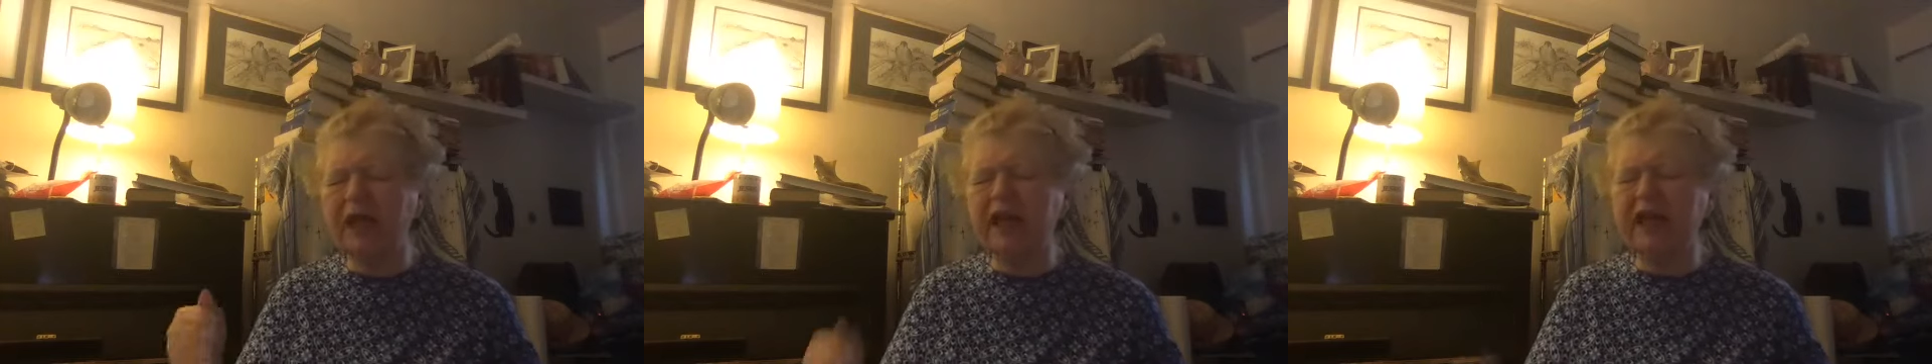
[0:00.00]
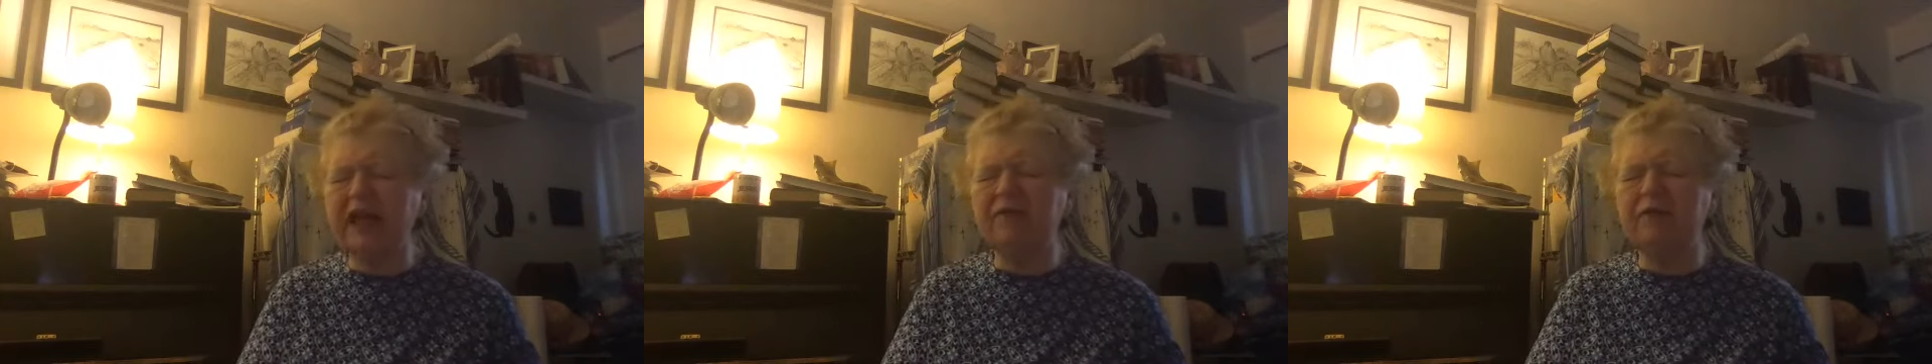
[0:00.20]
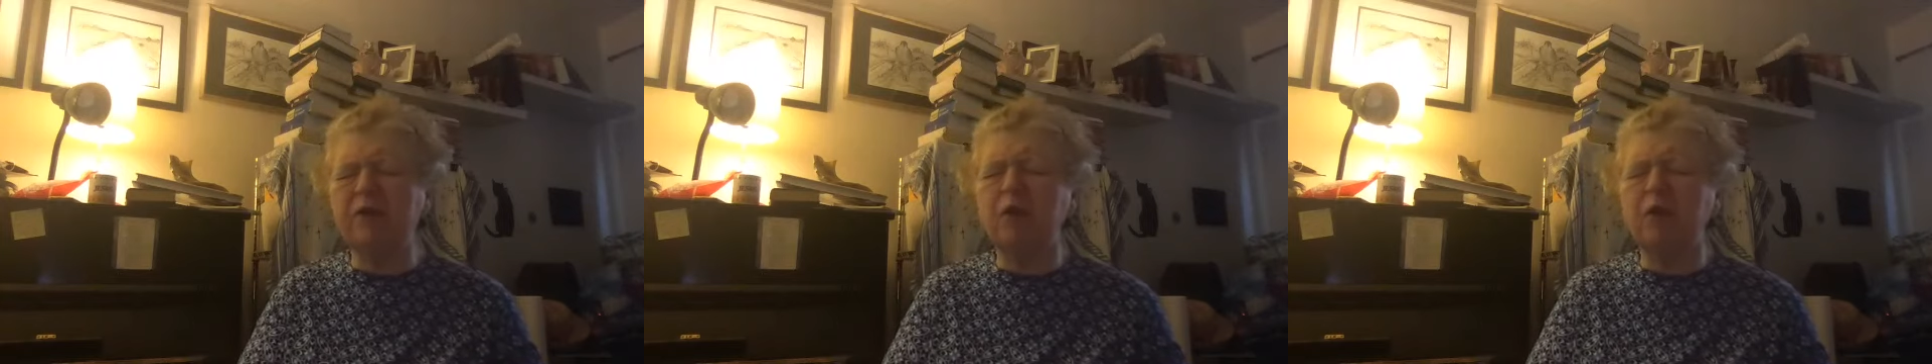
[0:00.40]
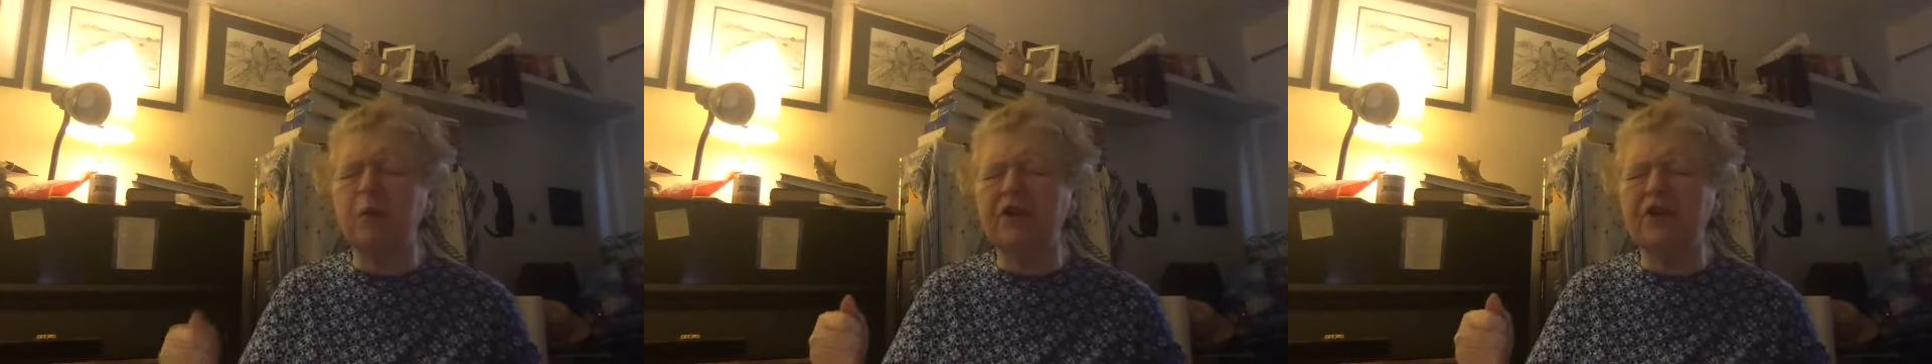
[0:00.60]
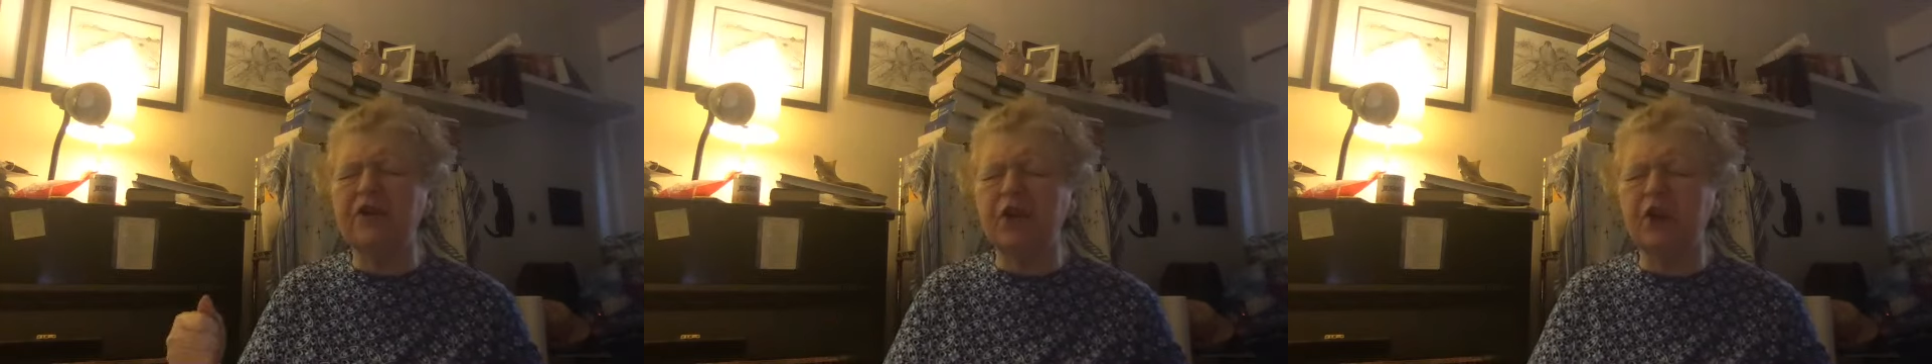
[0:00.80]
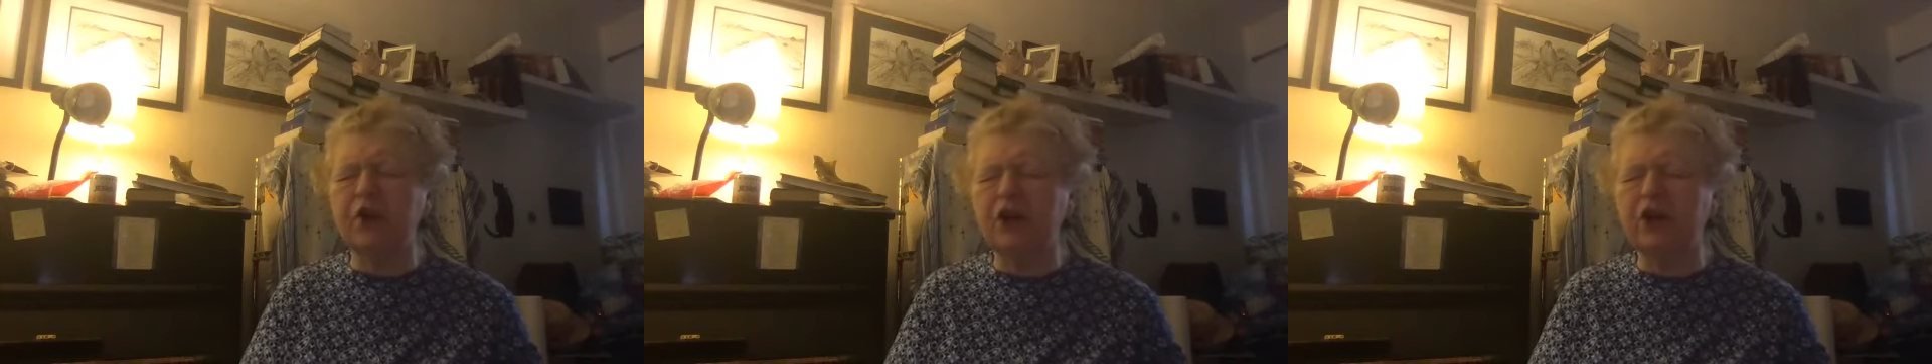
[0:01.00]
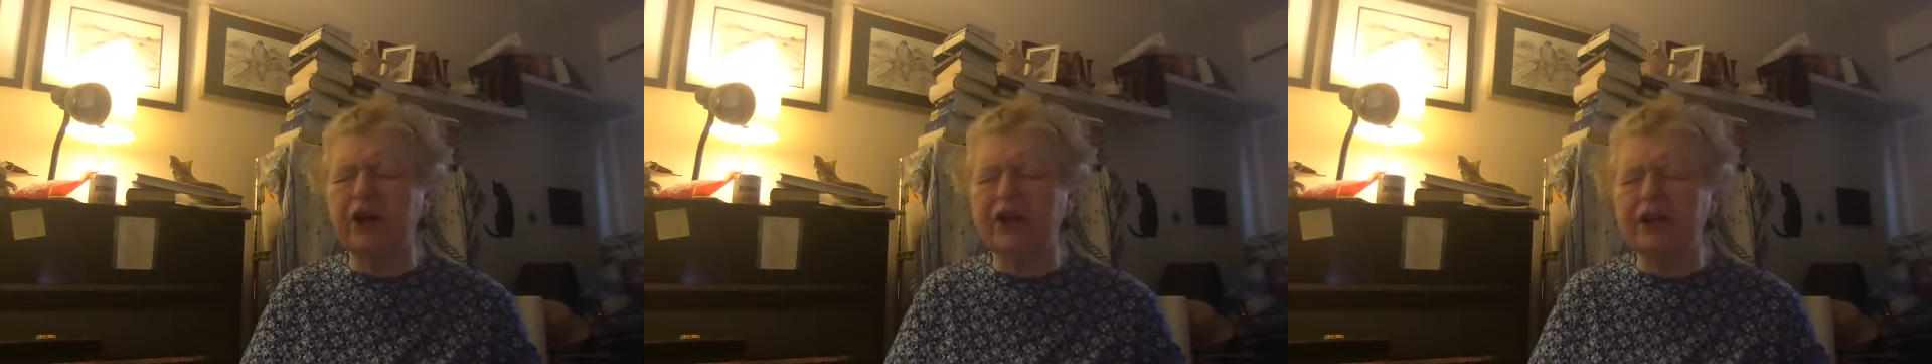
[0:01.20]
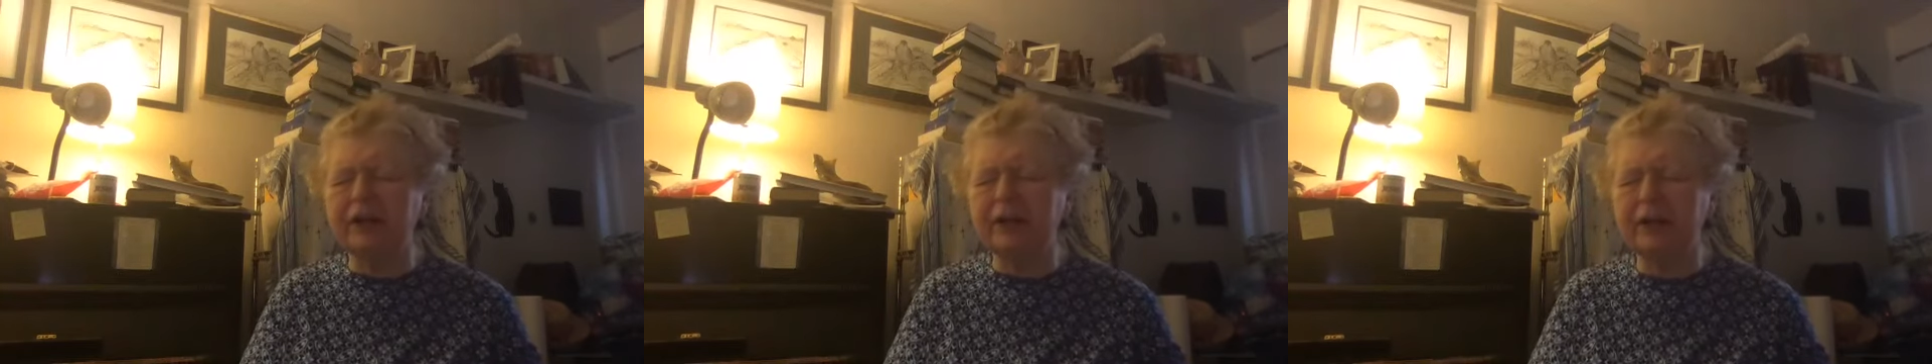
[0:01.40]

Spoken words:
evil with good.